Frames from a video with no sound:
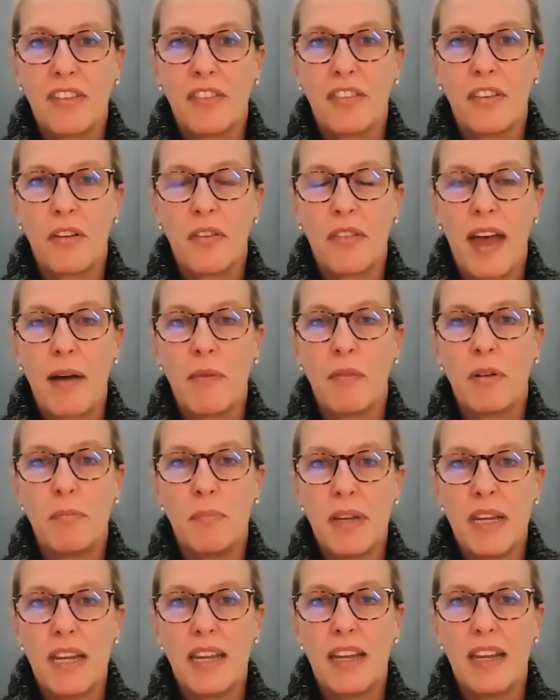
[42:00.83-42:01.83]
And so that
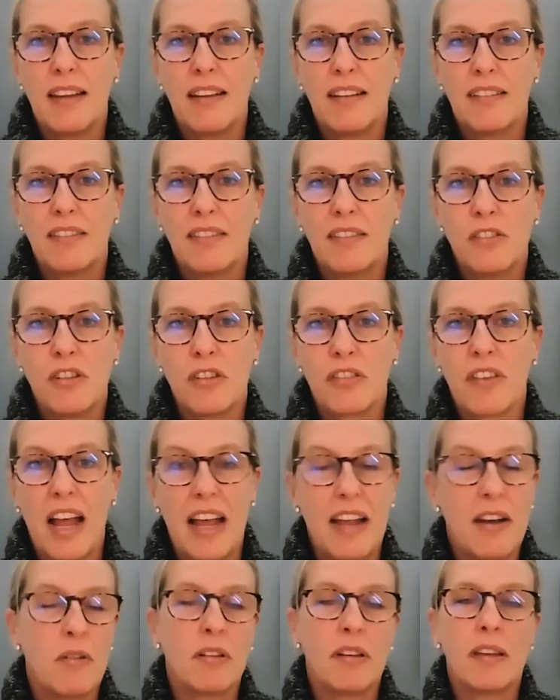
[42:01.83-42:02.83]
would be
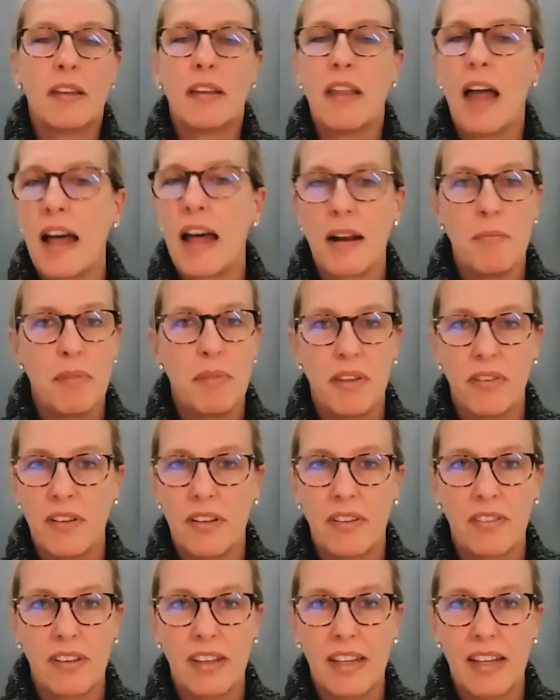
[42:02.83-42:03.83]
just, I know a lot of
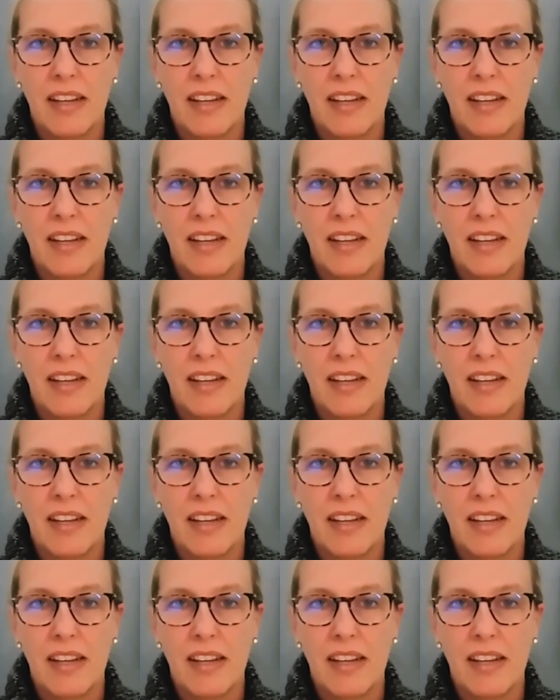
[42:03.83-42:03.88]
business